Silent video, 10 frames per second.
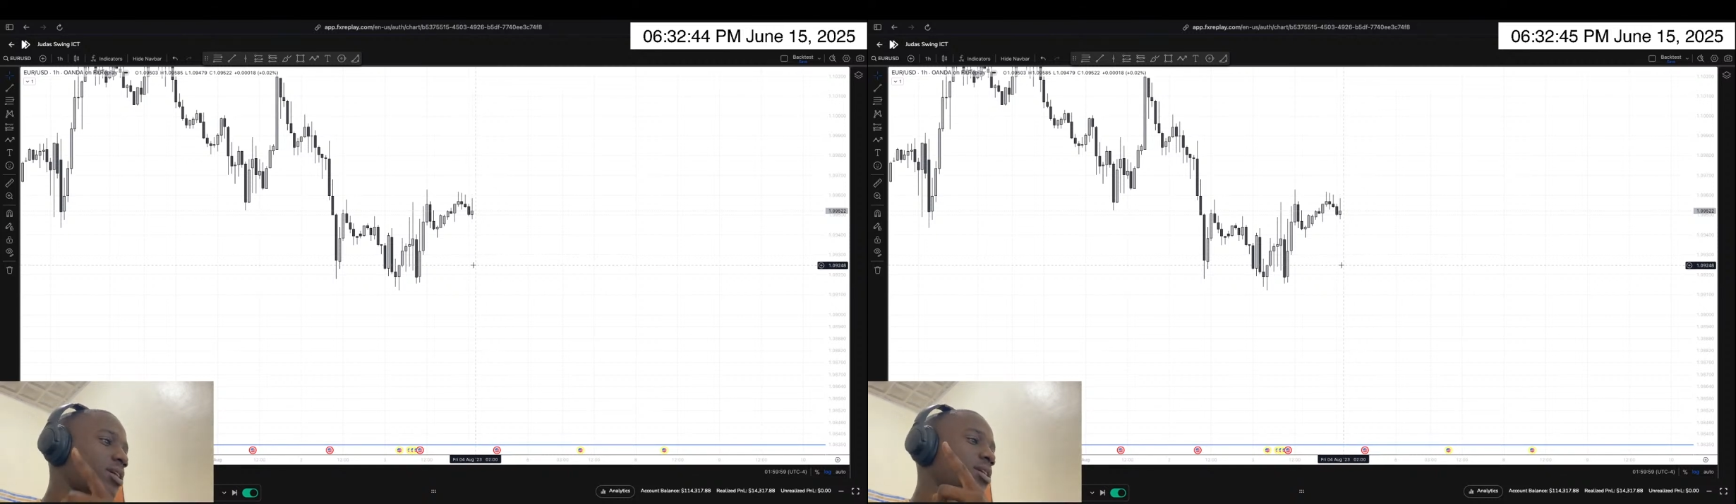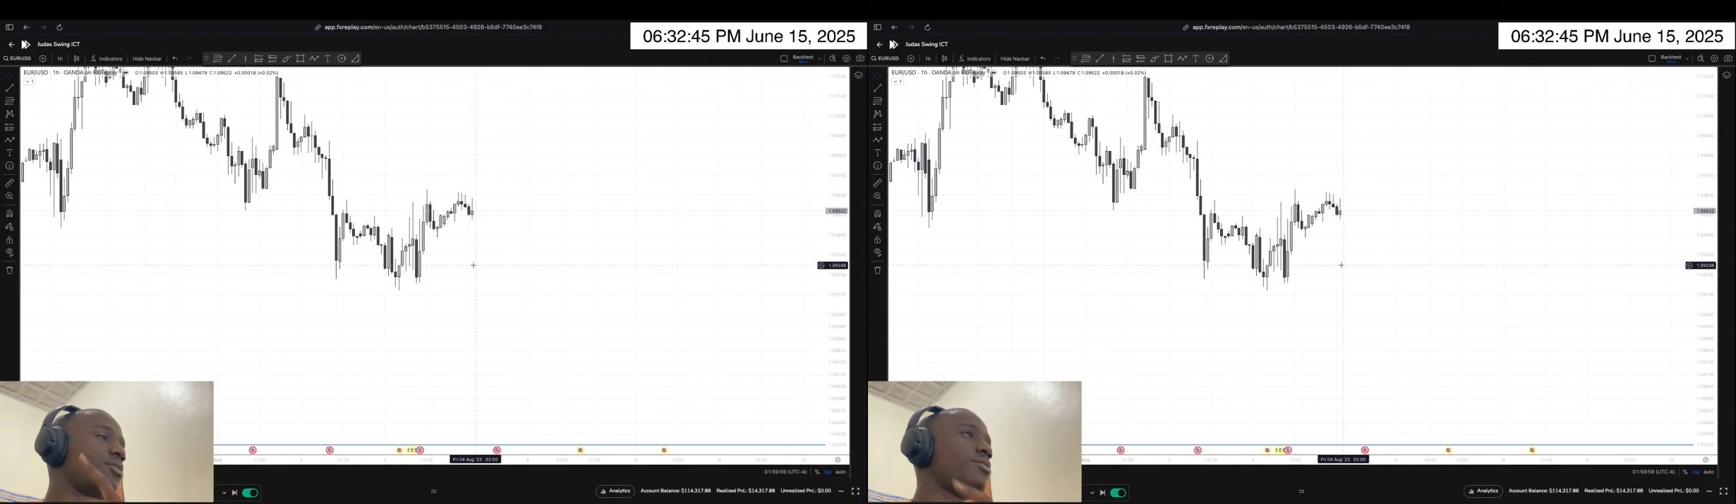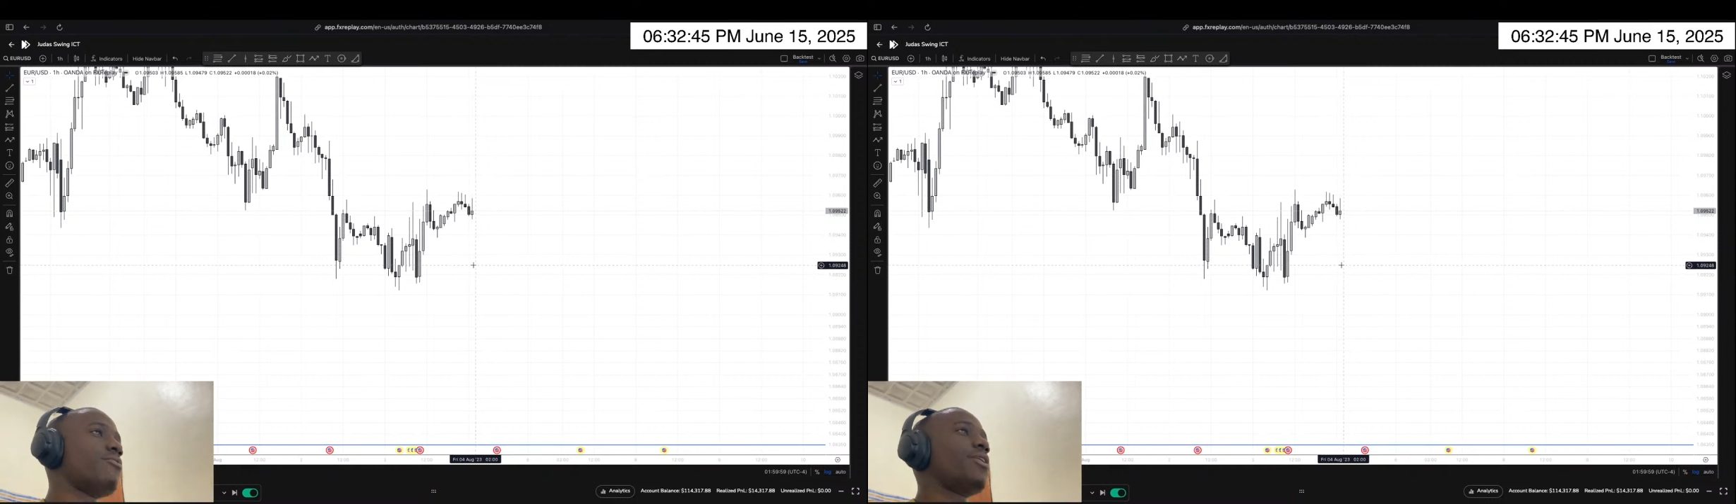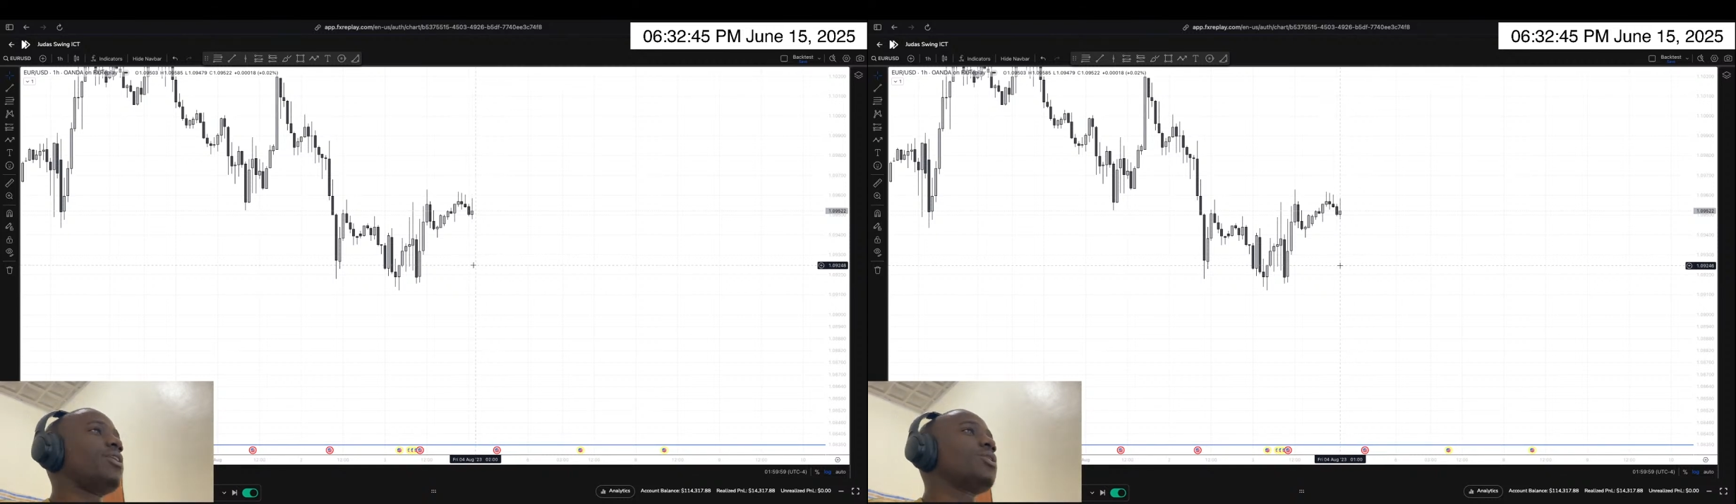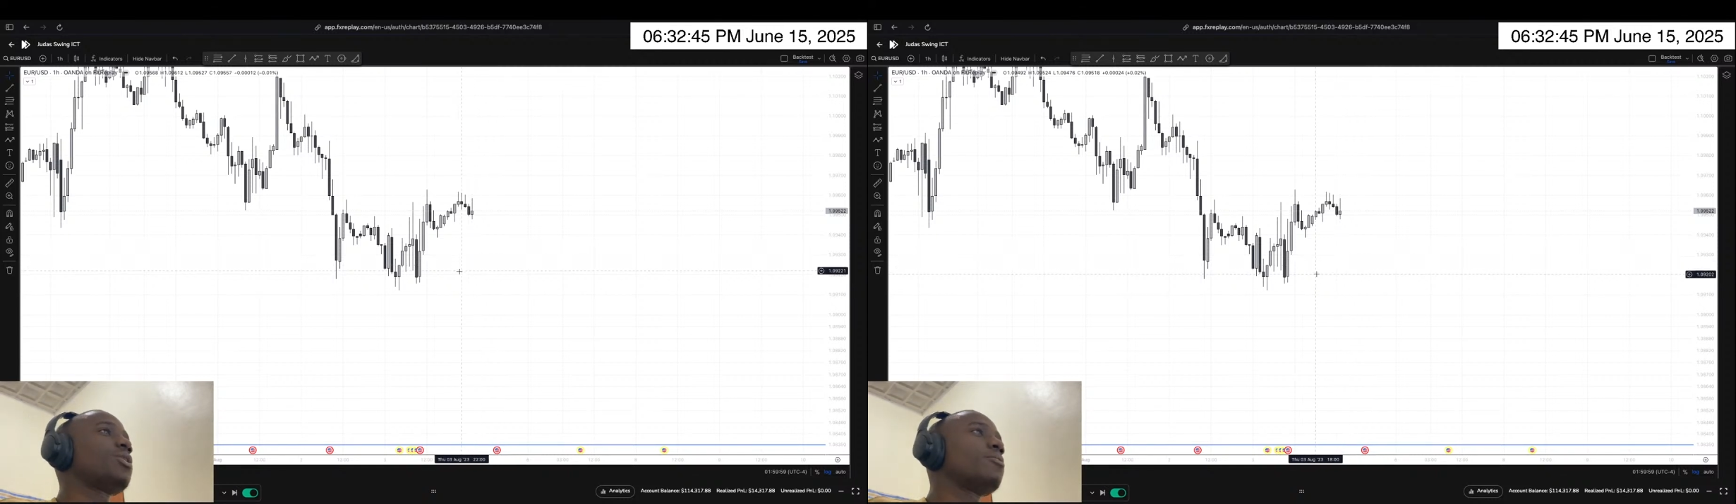in the
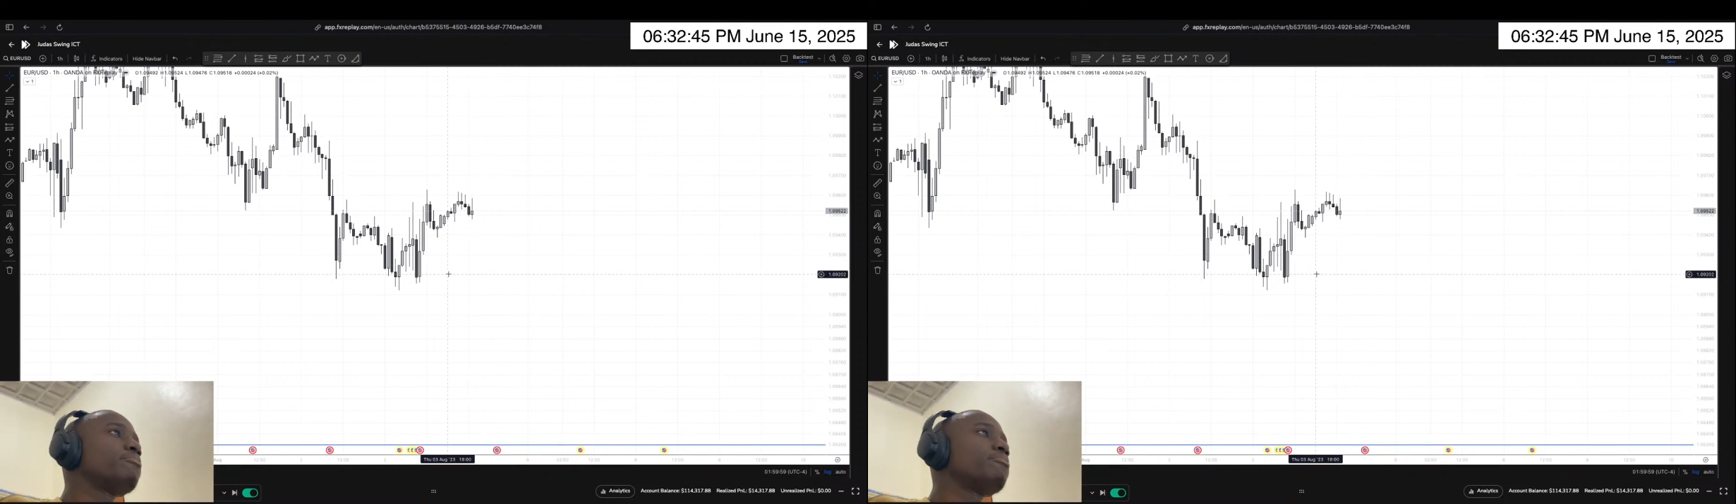range.